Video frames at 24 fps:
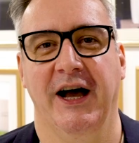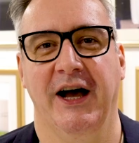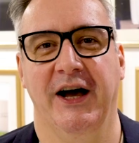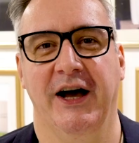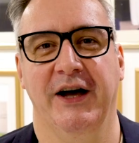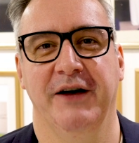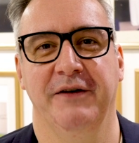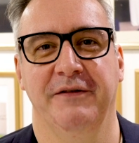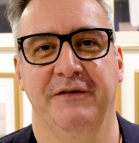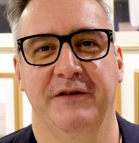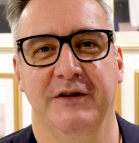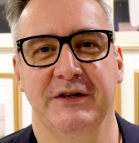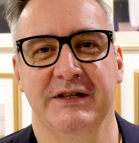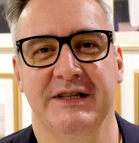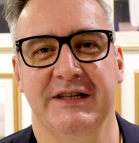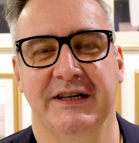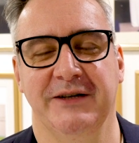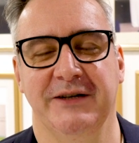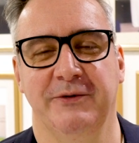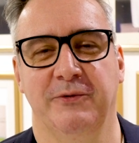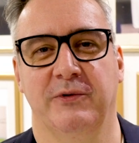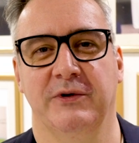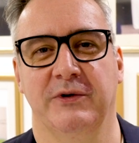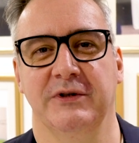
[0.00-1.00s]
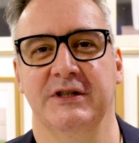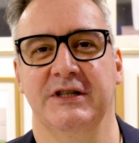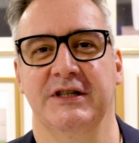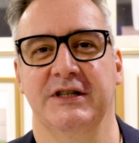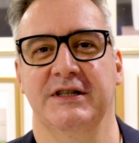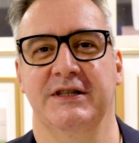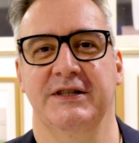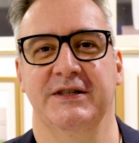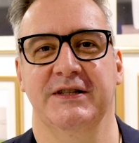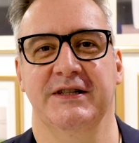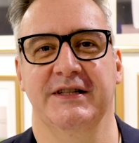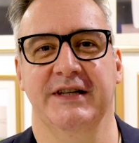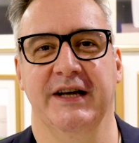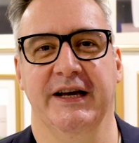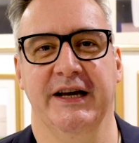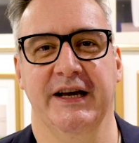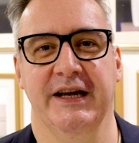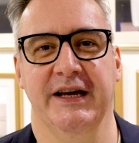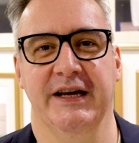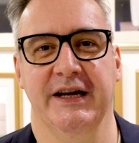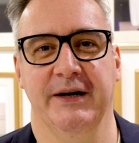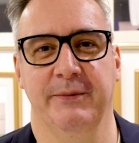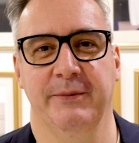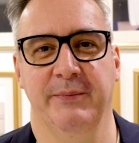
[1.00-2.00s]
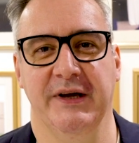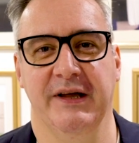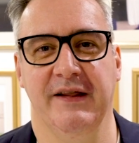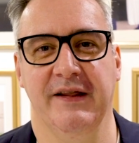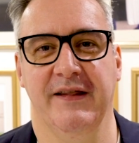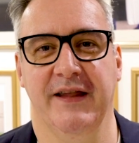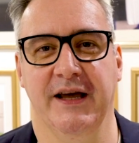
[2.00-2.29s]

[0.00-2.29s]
First, I wanted to say a big